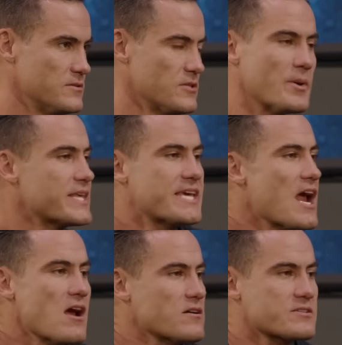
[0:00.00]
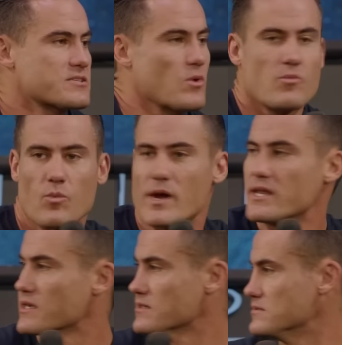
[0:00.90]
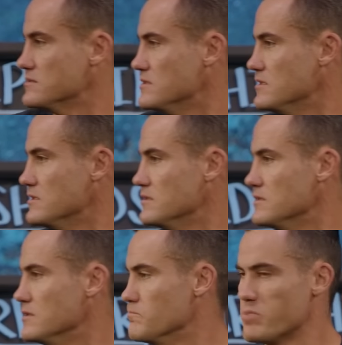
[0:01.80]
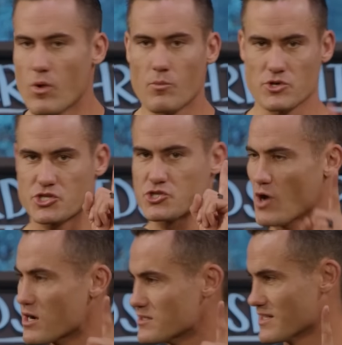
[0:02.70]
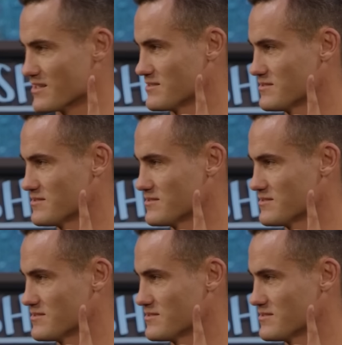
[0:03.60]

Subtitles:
Nobody cares when we're winning, but when we're struggling,